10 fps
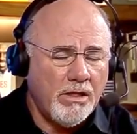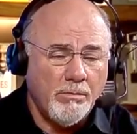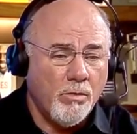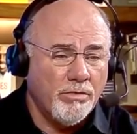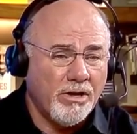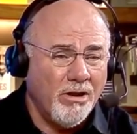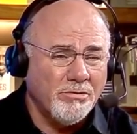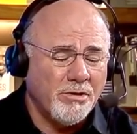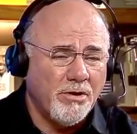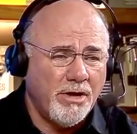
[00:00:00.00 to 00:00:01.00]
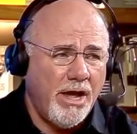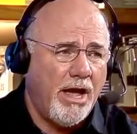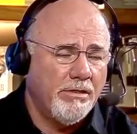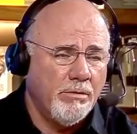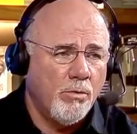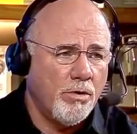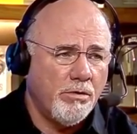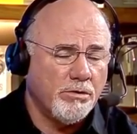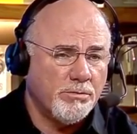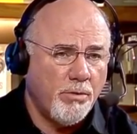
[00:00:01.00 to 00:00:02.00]
And the closer you get, the more you
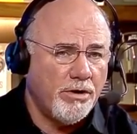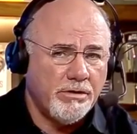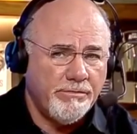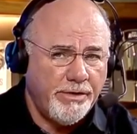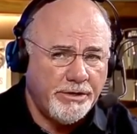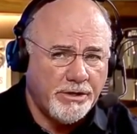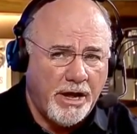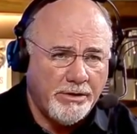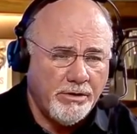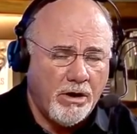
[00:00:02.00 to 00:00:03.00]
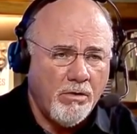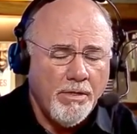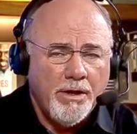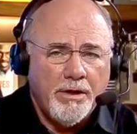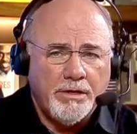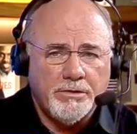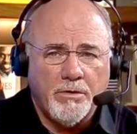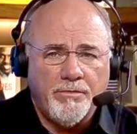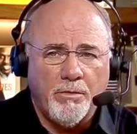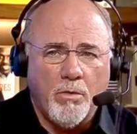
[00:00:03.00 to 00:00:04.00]
can sprint to the finish line, And
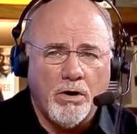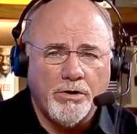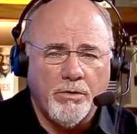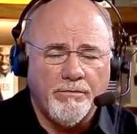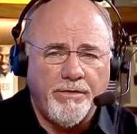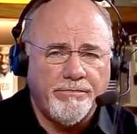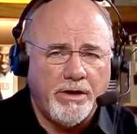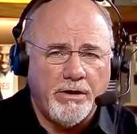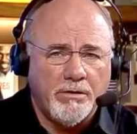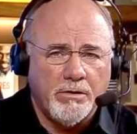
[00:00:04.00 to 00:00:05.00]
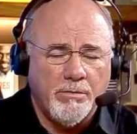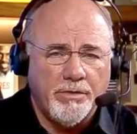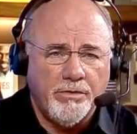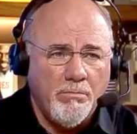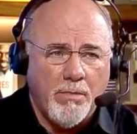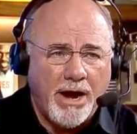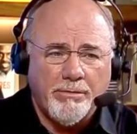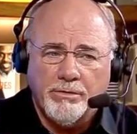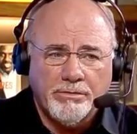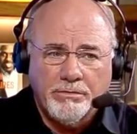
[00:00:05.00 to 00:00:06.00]
so if you were doing $1,500 a month, you
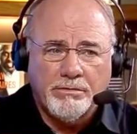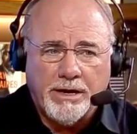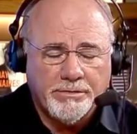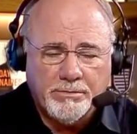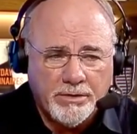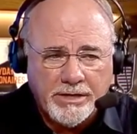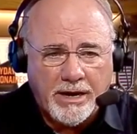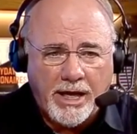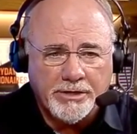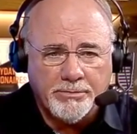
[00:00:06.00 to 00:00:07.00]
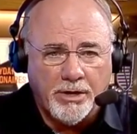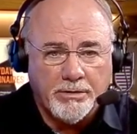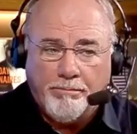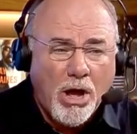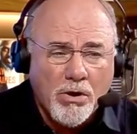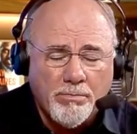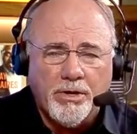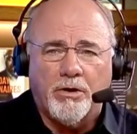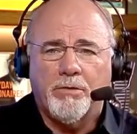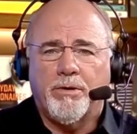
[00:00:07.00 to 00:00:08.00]
might do $2,000 a month that last month, and boom,
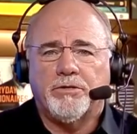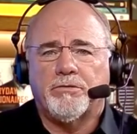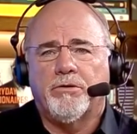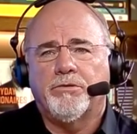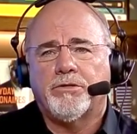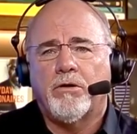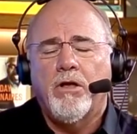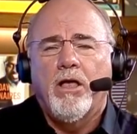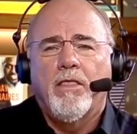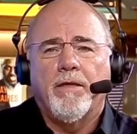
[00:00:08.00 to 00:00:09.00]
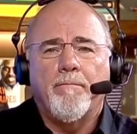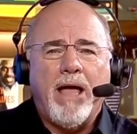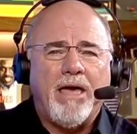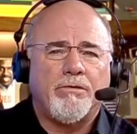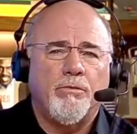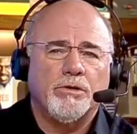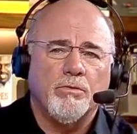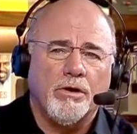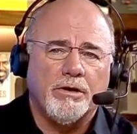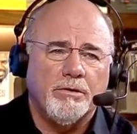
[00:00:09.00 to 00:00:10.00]
you bust through. So the math quits
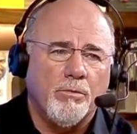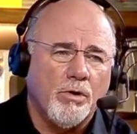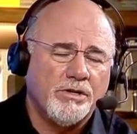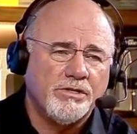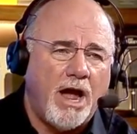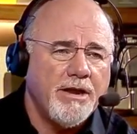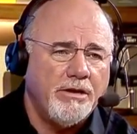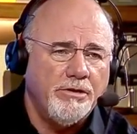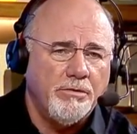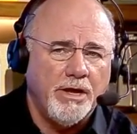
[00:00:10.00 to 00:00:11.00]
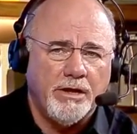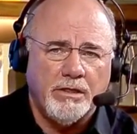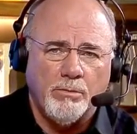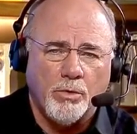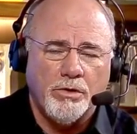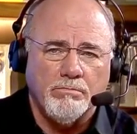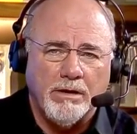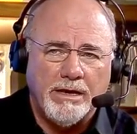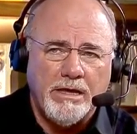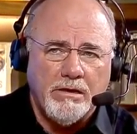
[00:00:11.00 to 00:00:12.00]
working the more excited you get and the more you
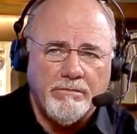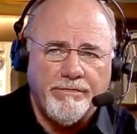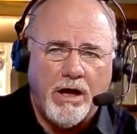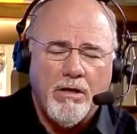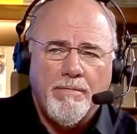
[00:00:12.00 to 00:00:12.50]
believe,